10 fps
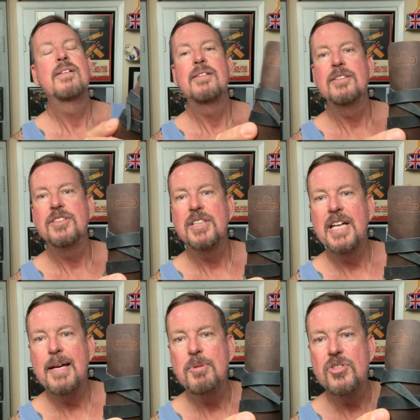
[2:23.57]
There's the
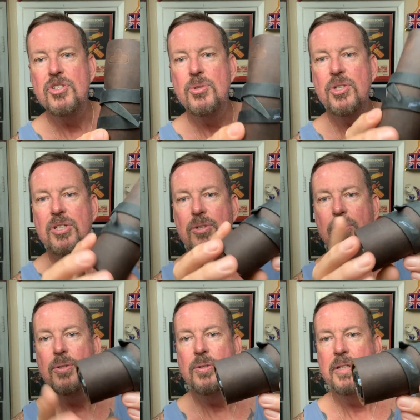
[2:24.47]
Captain's Choice
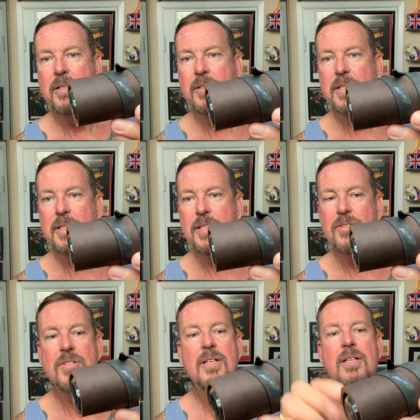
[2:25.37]
logo. Look at
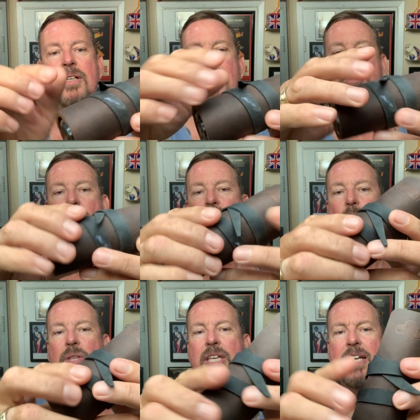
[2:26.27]
this.
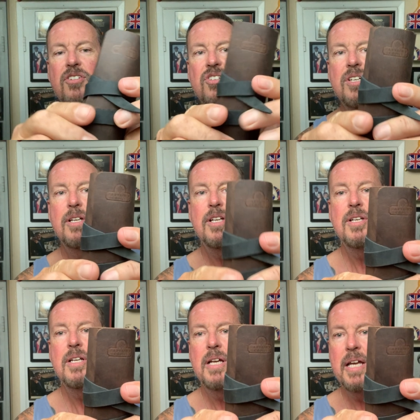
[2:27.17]
So this
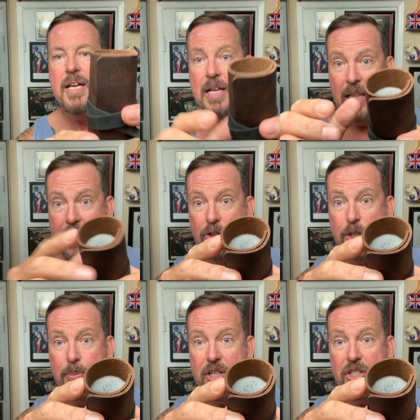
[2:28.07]
uh, allows
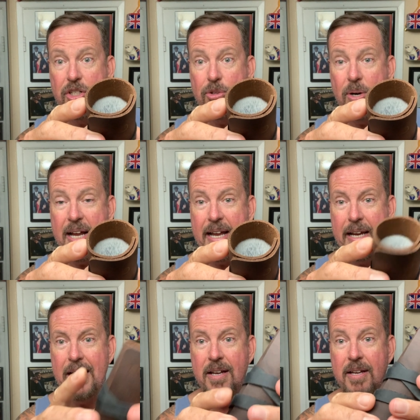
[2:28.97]
your brush to
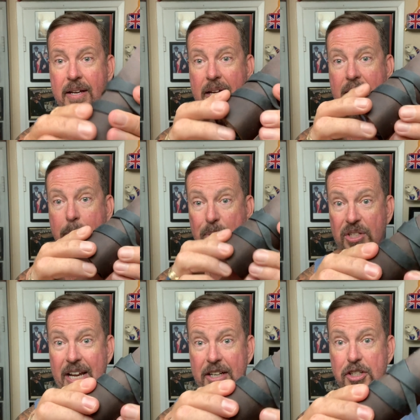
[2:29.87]
dry, uh,
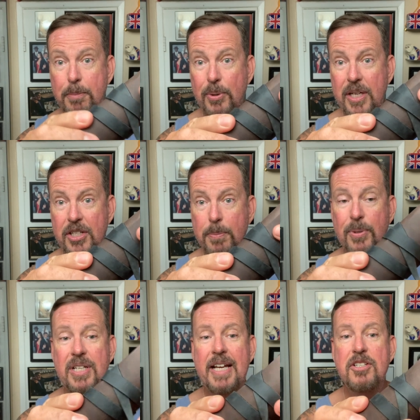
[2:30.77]
protects your brush,
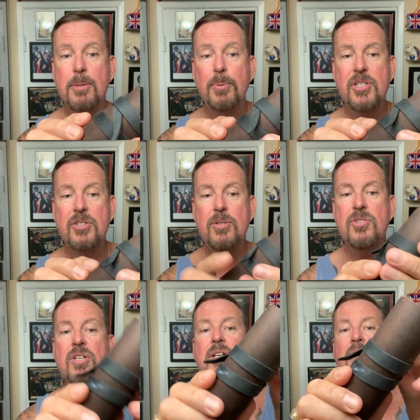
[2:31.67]
protects the
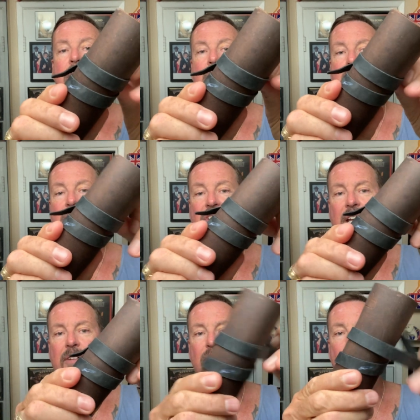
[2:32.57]
bristles, it's
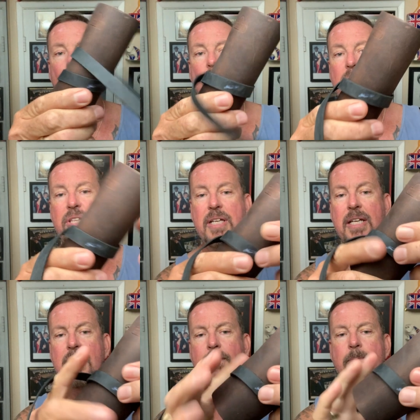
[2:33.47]
kind of a cool
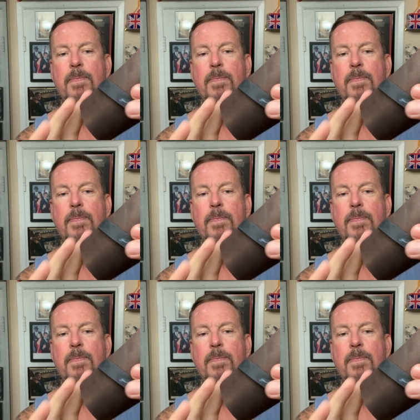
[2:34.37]
thing.